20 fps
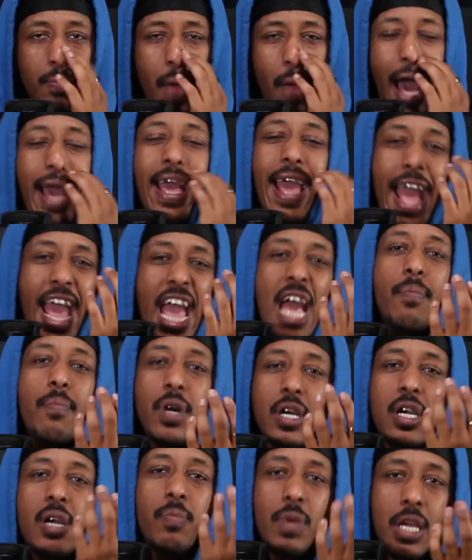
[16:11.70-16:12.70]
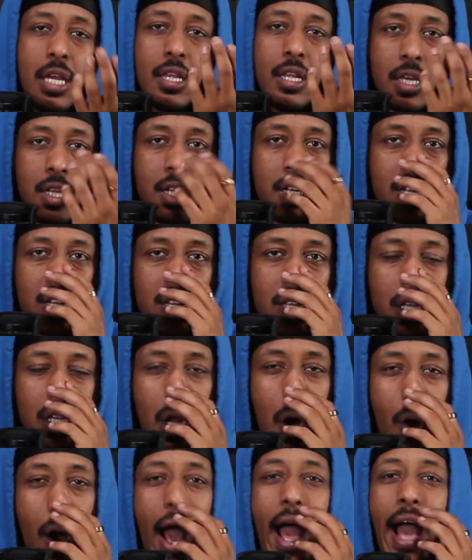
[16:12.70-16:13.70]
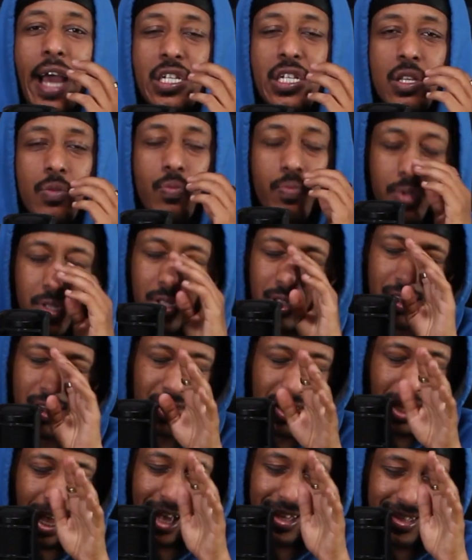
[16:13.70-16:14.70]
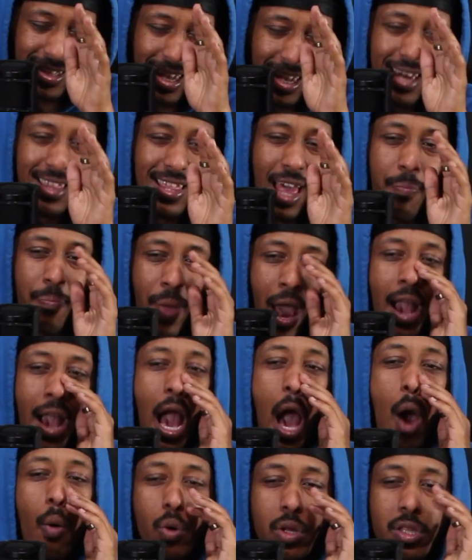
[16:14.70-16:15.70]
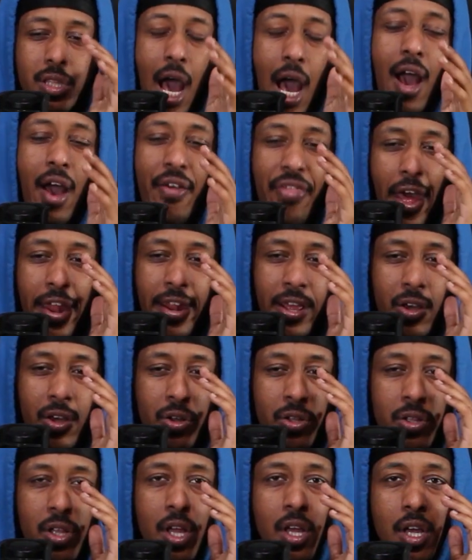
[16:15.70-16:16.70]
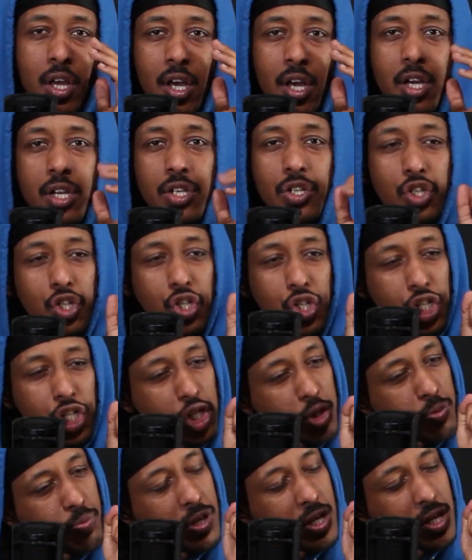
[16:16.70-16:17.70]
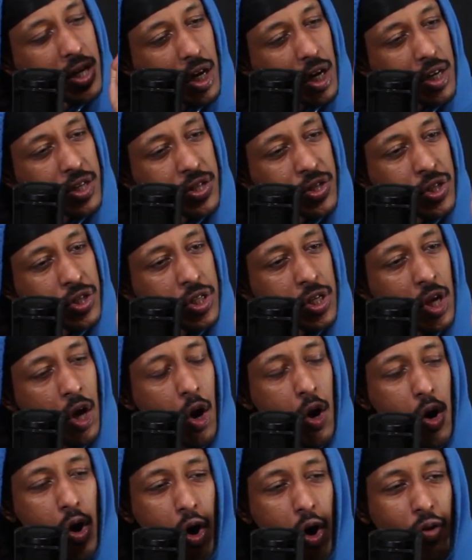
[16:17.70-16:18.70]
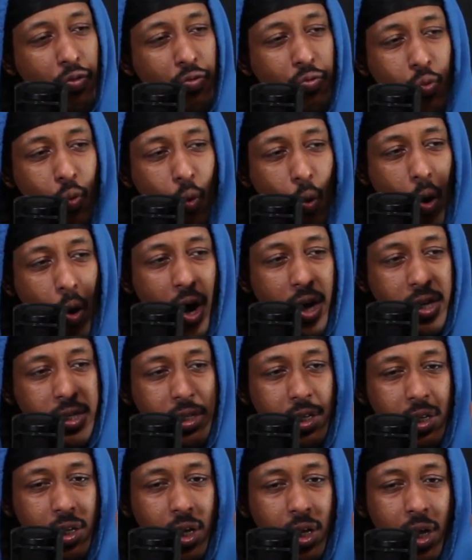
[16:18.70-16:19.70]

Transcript: I am a comedian. You know, I take that back. I will die on that hill just because of what